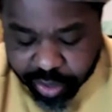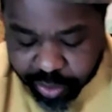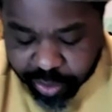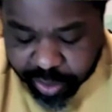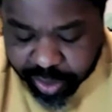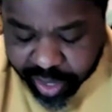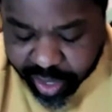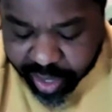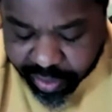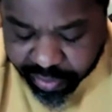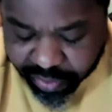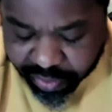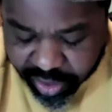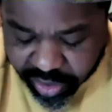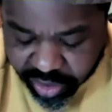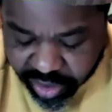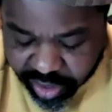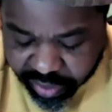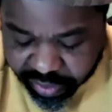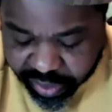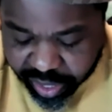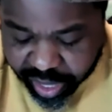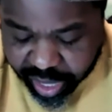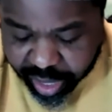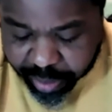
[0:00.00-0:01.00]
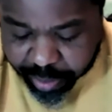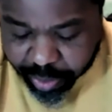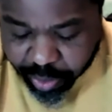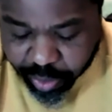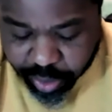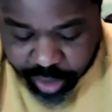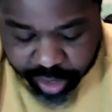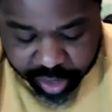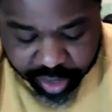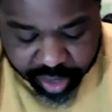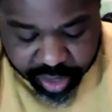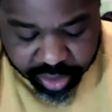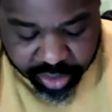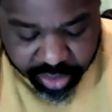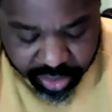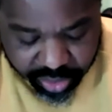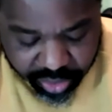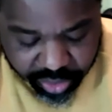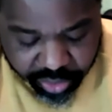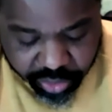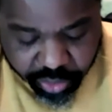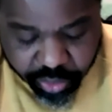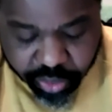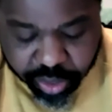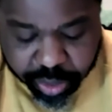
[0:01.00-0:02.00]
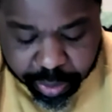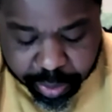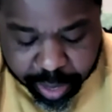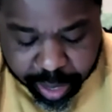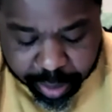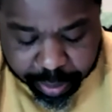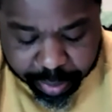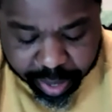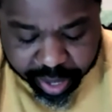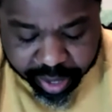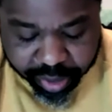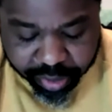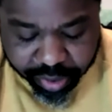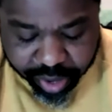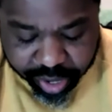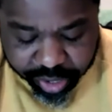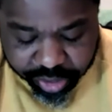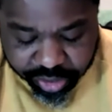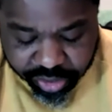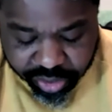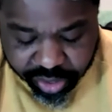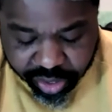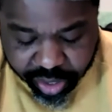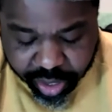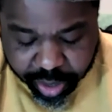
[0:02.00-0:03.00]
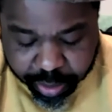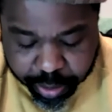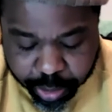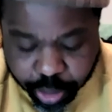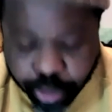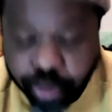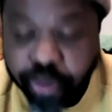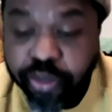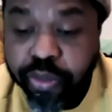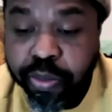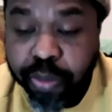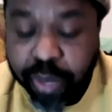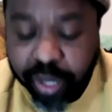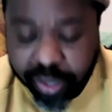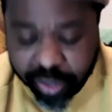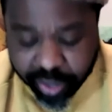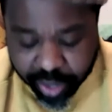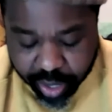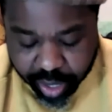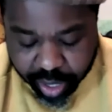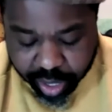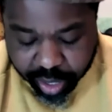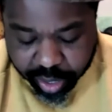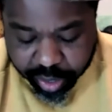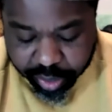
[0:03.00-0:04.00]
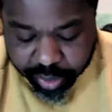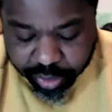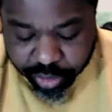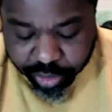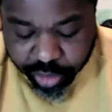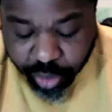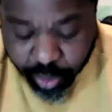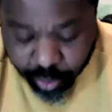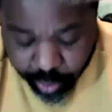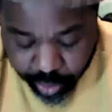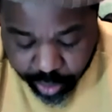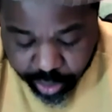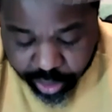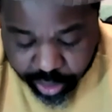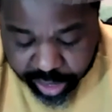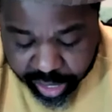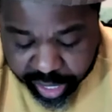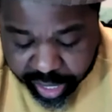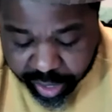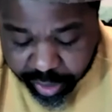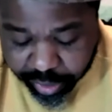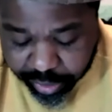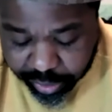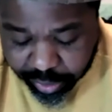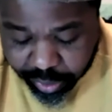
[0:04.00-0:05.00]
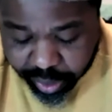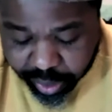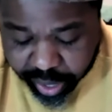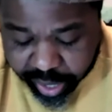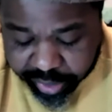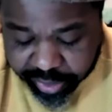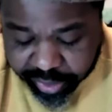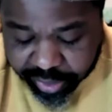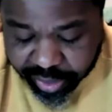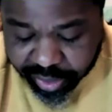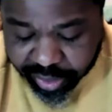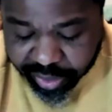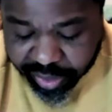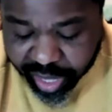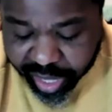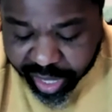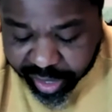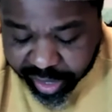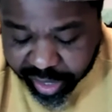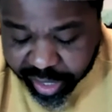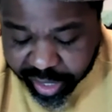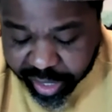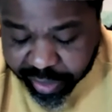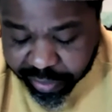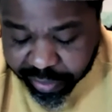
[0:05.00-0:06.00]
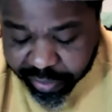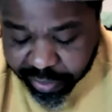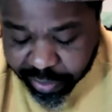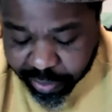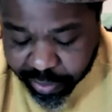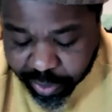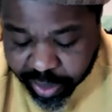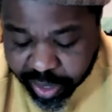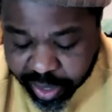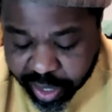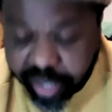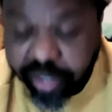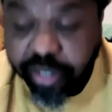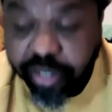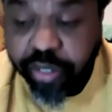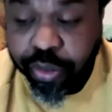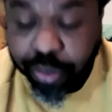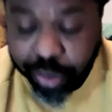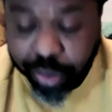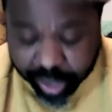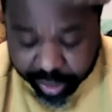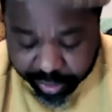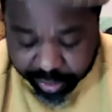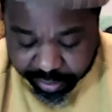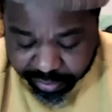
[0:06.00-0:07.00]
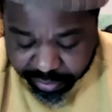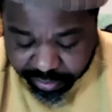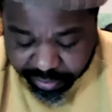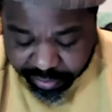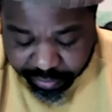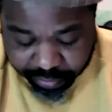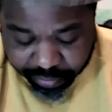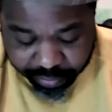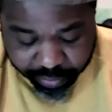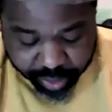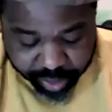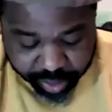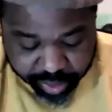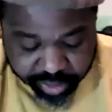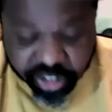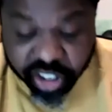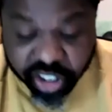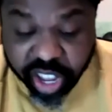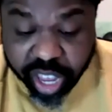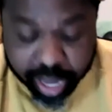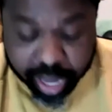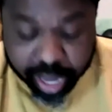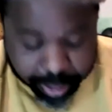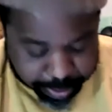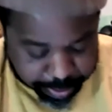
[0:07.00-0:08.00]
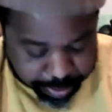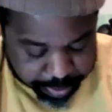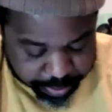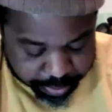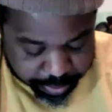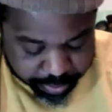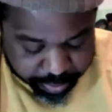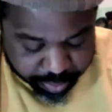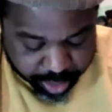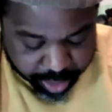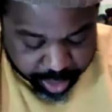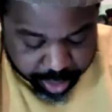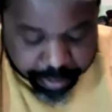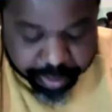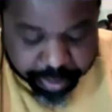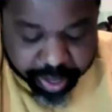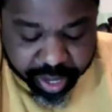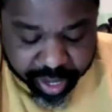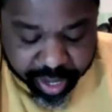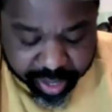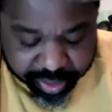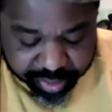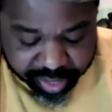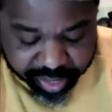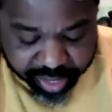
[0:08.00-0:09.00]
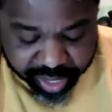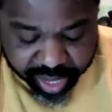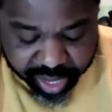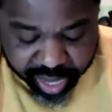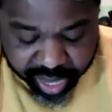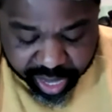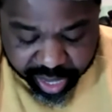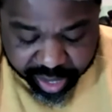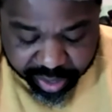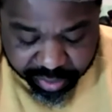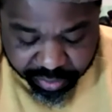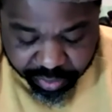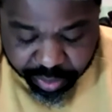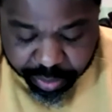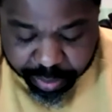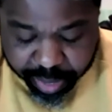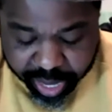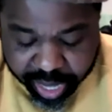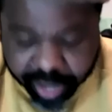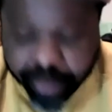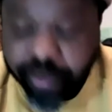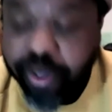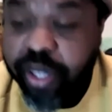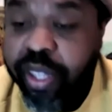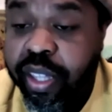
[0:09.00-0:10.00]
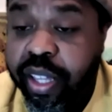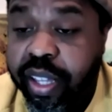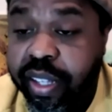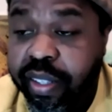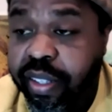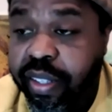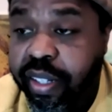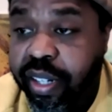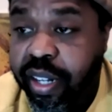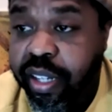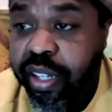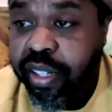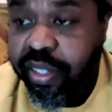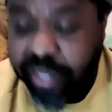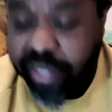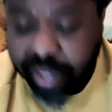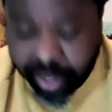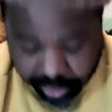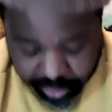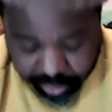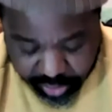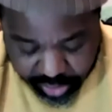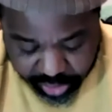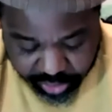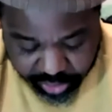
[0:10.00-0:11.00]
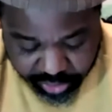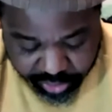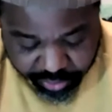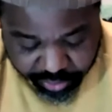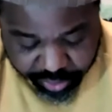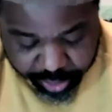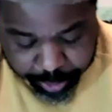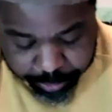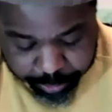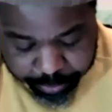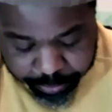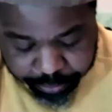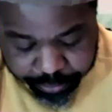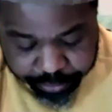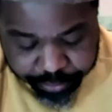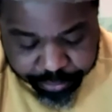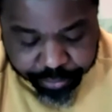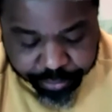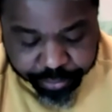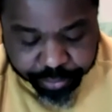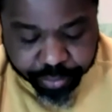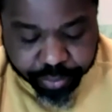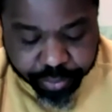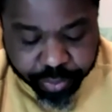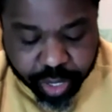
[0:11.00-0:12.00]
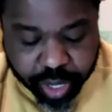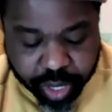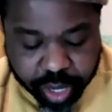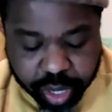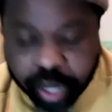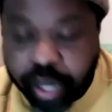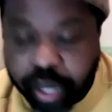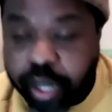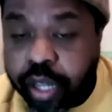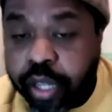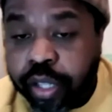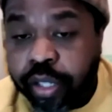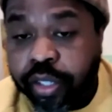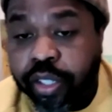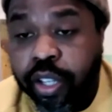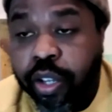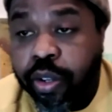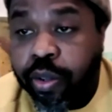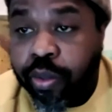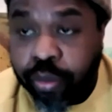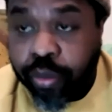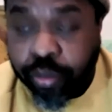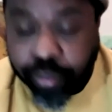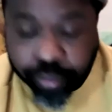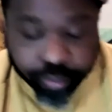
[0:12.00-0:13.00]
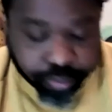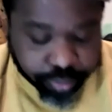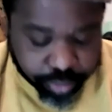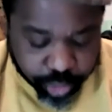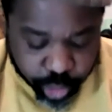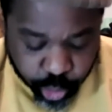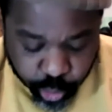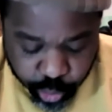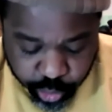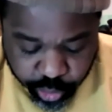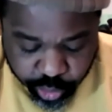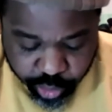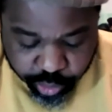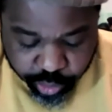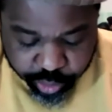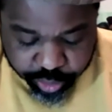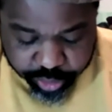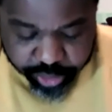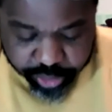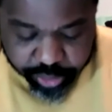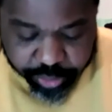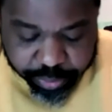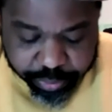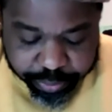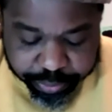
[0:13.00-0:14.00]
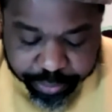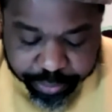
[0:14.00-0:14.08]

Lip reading: with the invention of the Hammond organ, this is a story about migration and movement toward a health crisis that leaves with us grief, shame, because the dead remain with us in unsettled history. So, two stories,